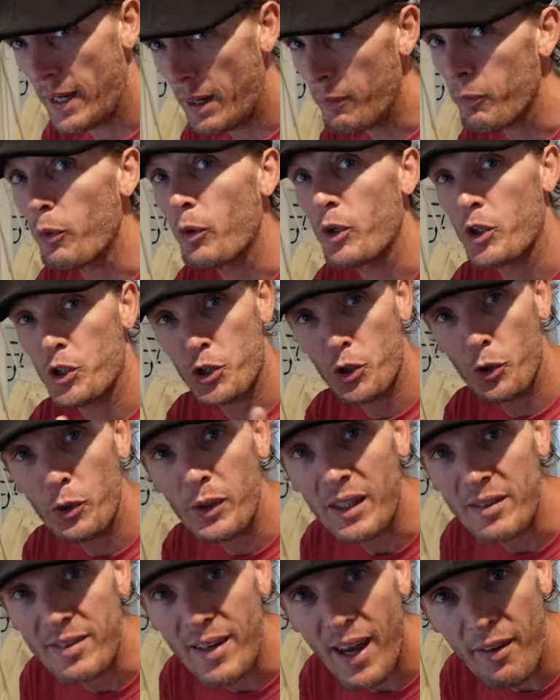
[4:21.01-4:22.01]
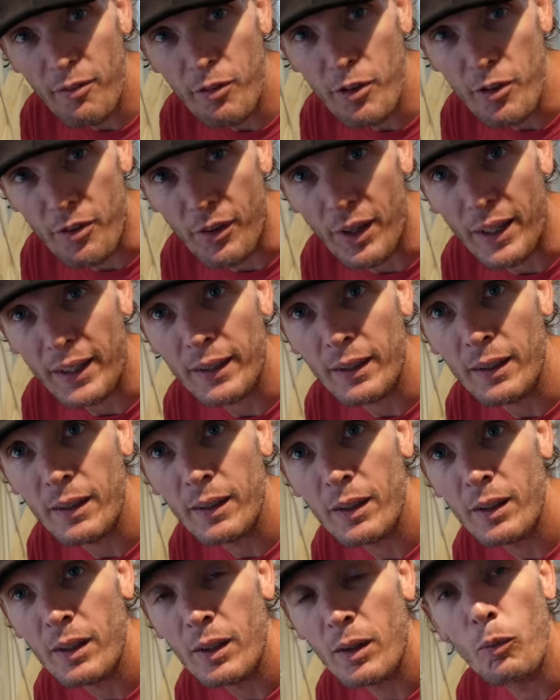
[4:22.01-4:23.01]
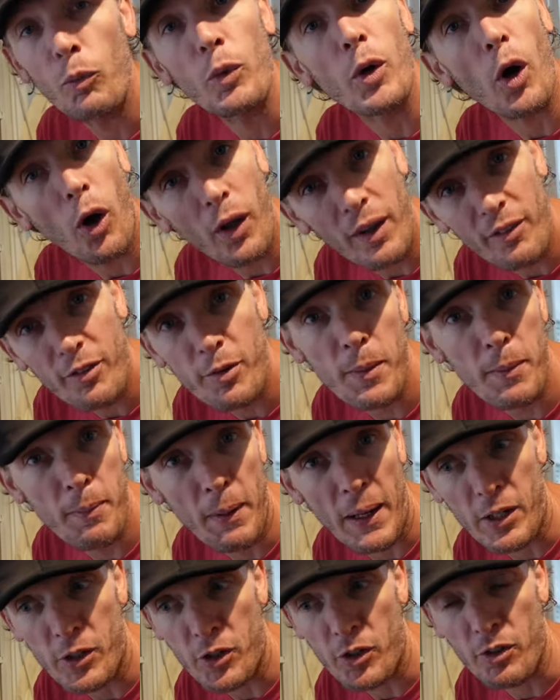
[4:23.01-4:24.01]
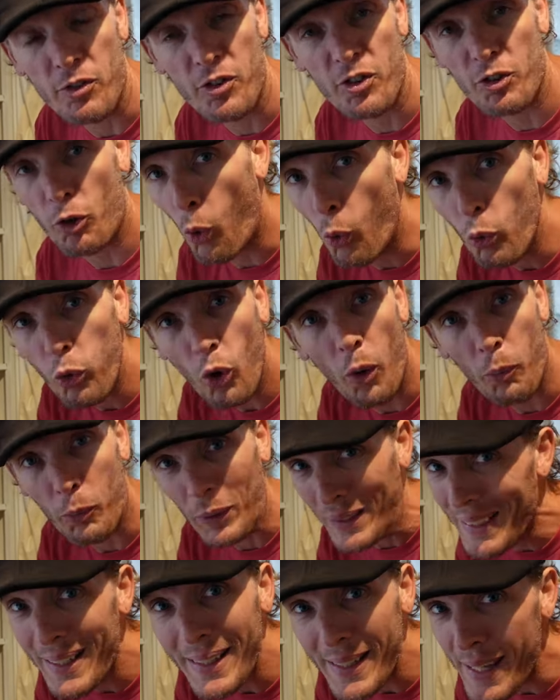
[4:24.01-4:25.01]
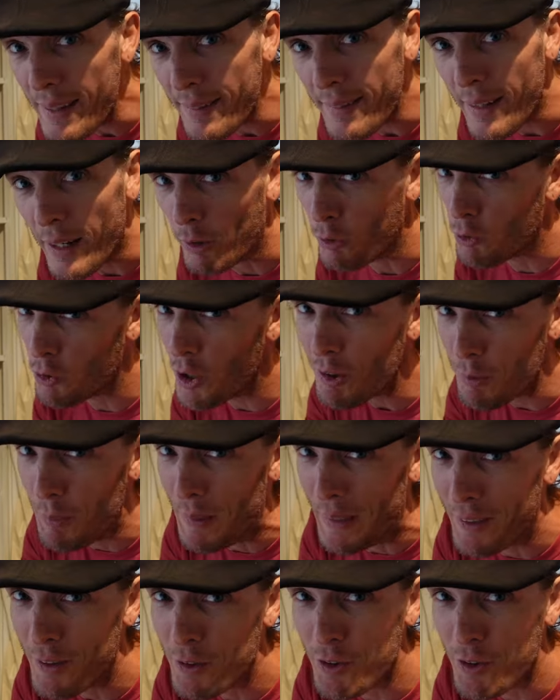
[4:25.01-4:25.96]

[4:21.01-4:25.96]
Now we want to show you guys we all everything. Have to be patient. We all have to be patient. Just hold on. We're gonna get there. Trust me.